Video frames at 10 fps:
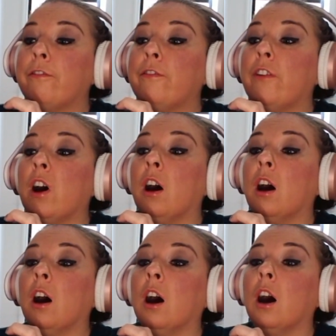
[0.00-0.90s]

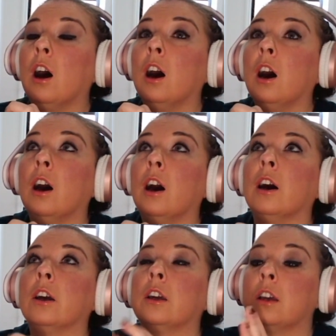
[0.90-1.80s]

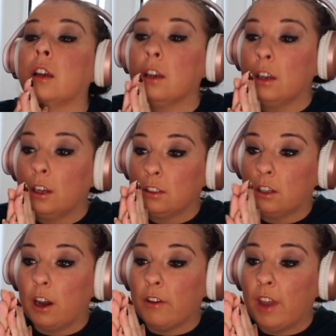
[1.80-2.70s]
Fuck. So
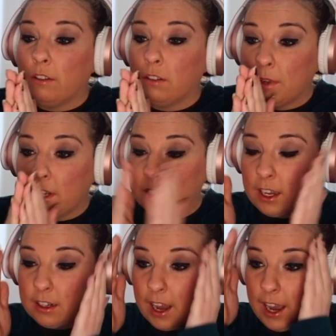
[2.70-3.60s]
now everybody
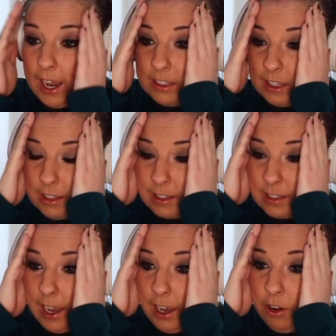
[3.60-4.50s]
that dies is
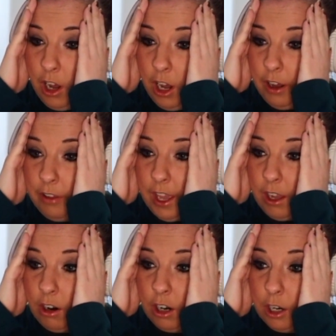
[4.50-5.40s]
now on
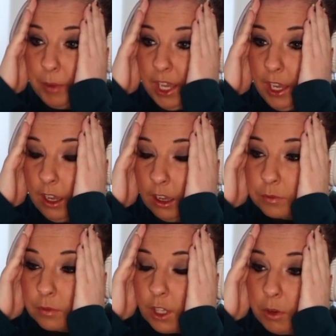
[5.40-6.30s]
that army.
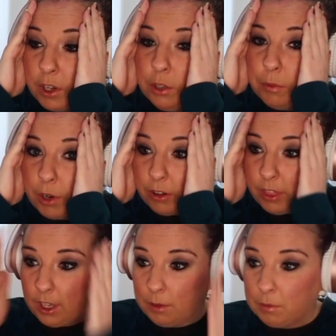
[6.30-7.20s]
That's why you burn
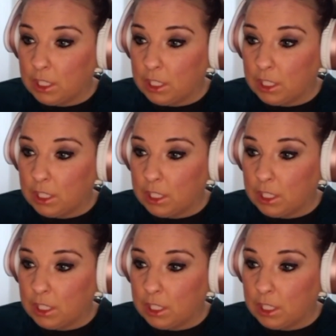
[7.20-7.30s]
them.